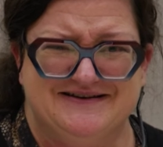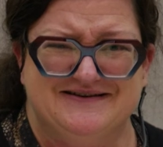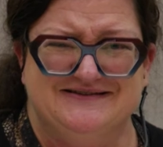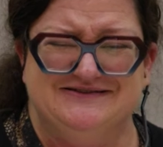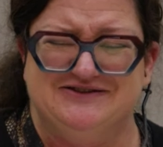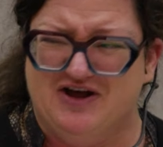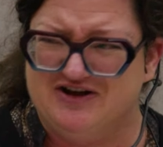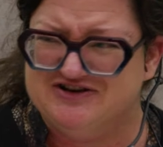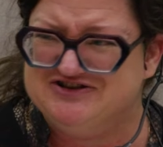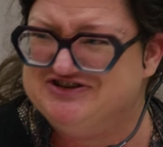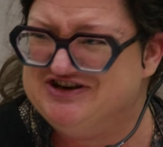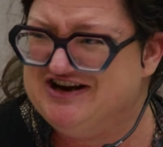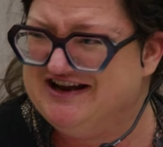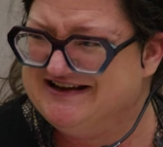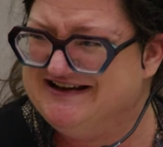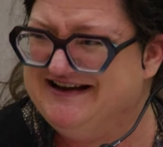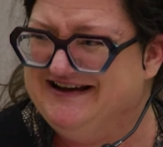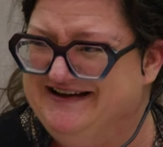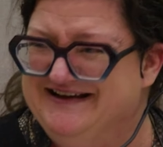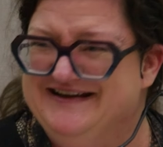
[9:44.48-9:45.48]

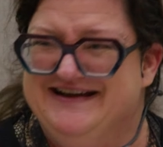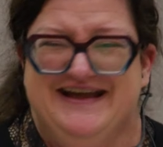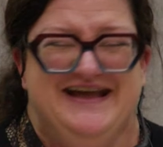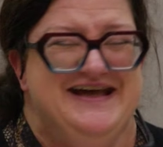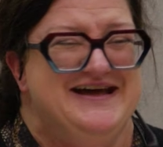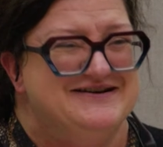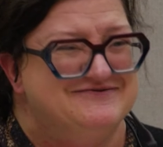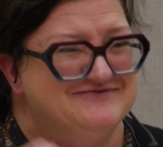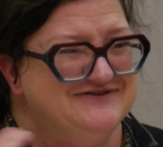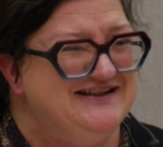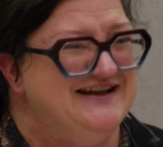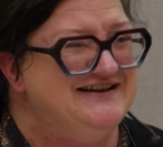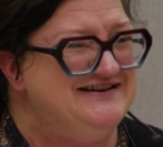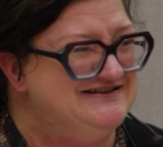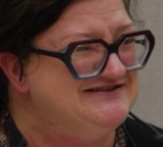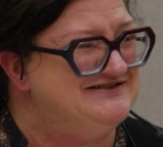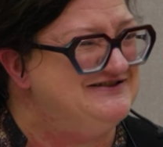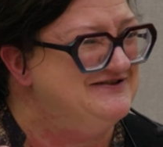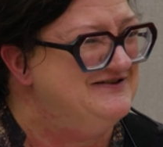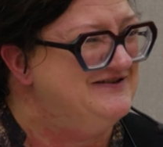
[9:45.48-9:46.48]
logic
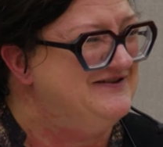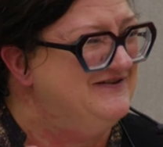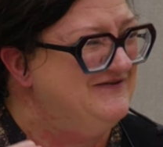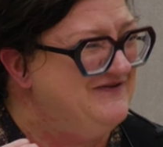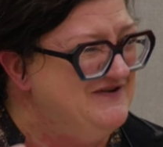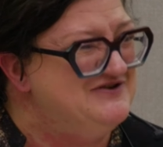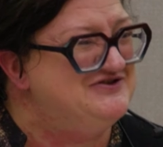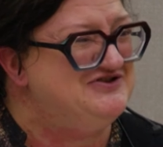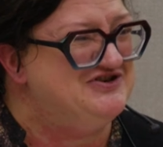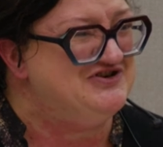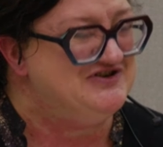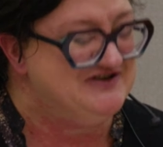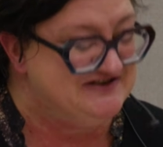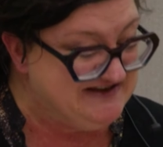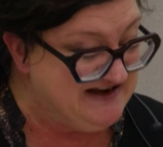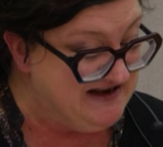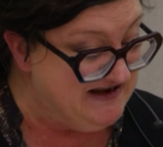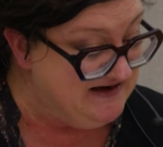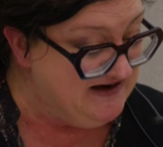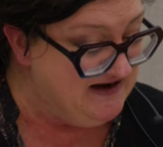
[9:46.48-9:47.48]
related to
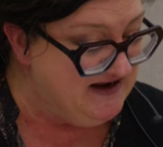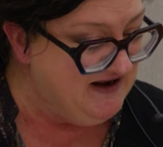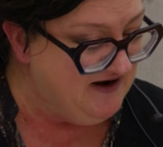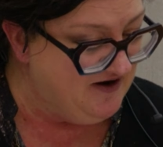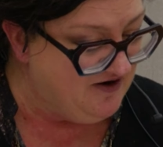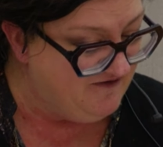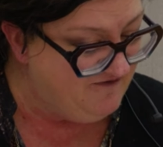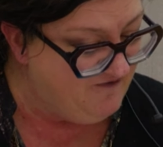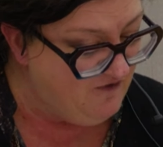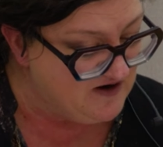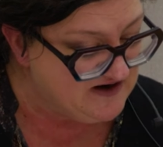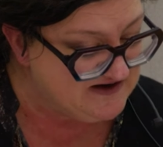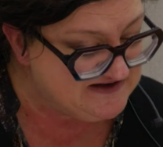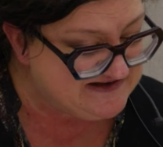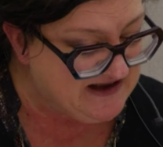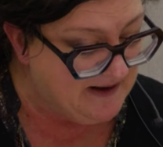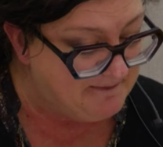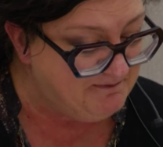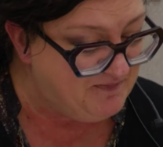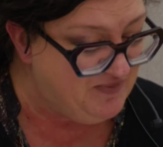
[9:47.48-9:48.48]
futures in here. For
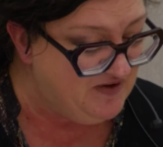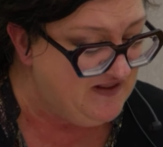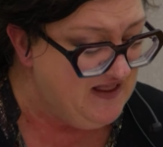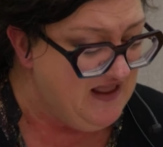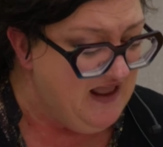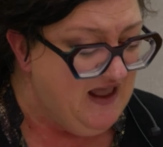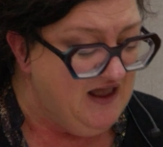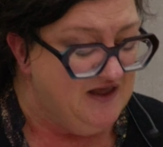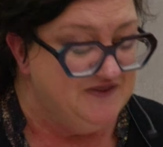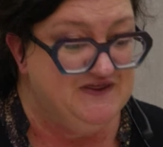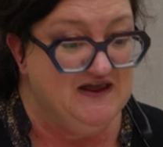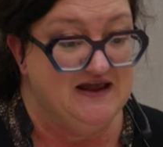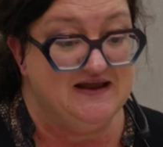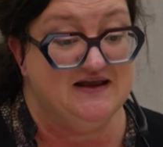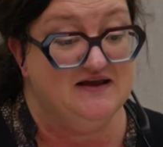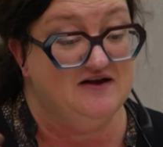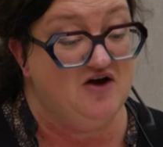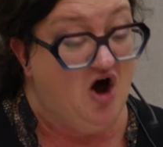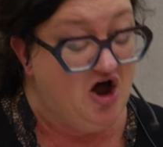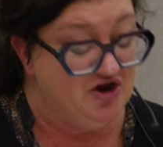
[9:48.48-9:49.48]
example,
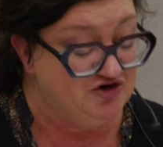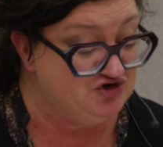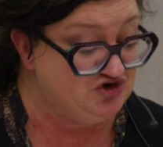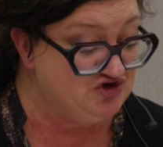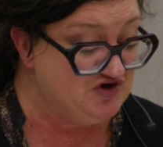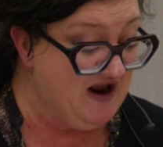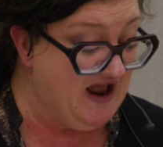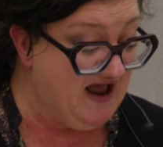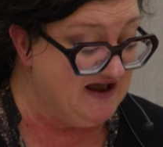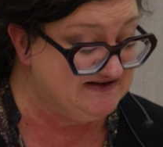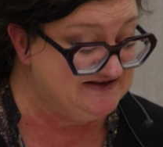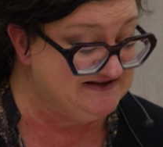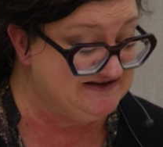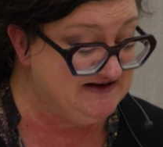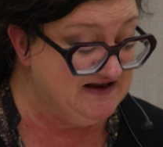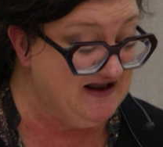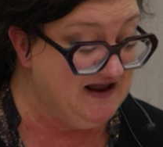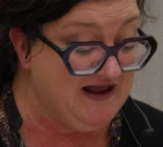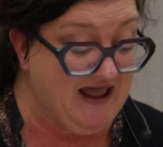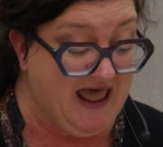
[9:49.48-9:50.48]
they
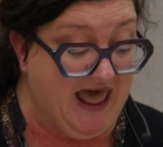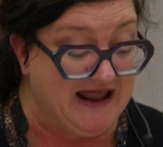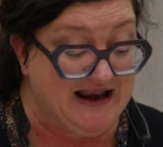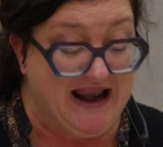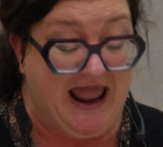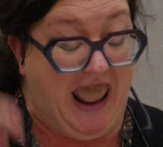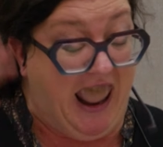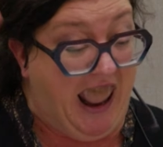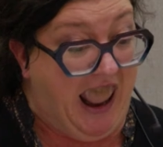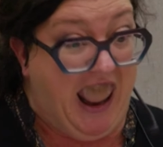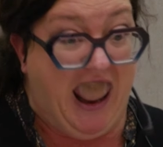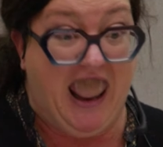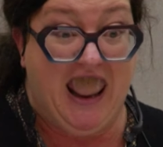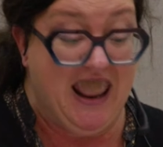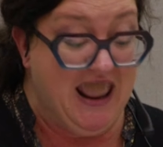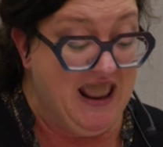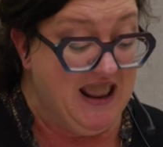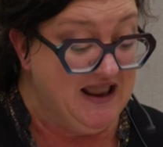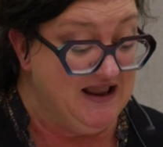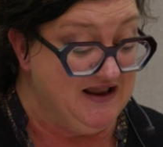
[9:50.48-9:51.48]
contrast an
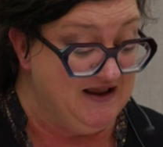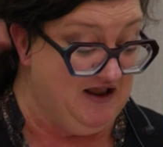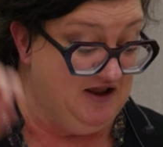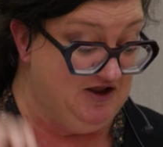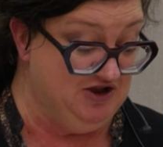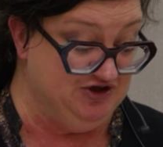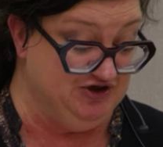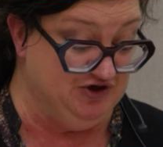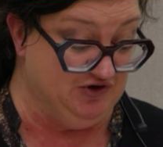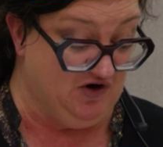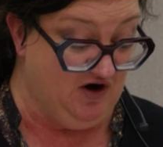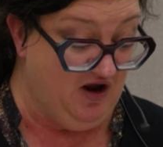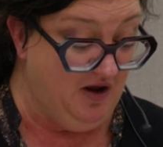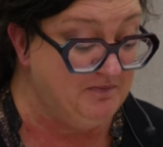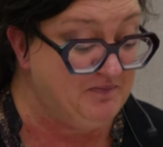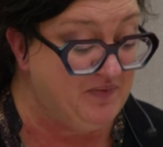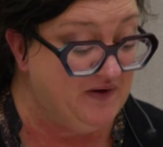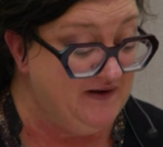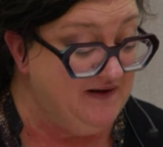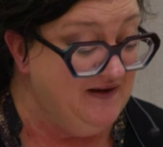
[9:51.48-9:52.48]
A
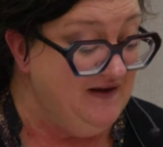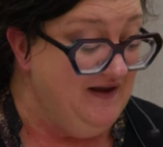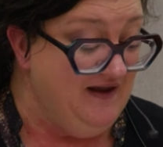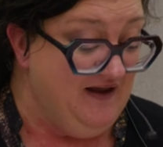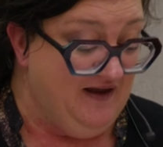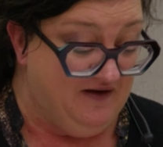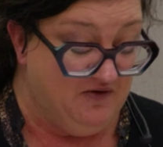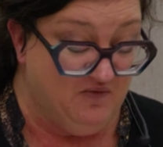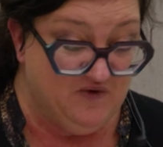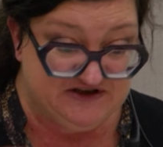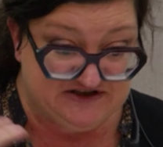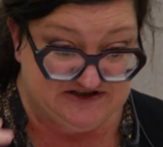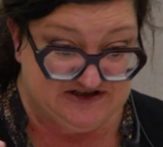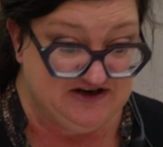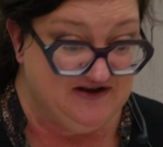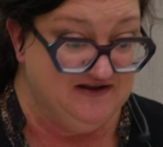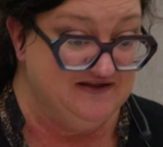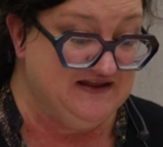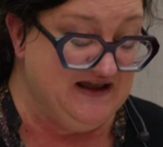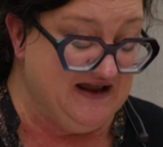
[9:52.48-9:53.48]
Europe, which
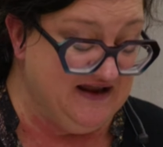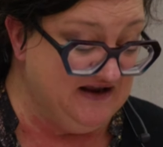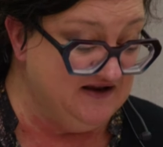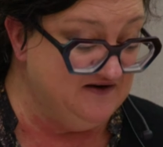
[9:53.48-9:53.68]
they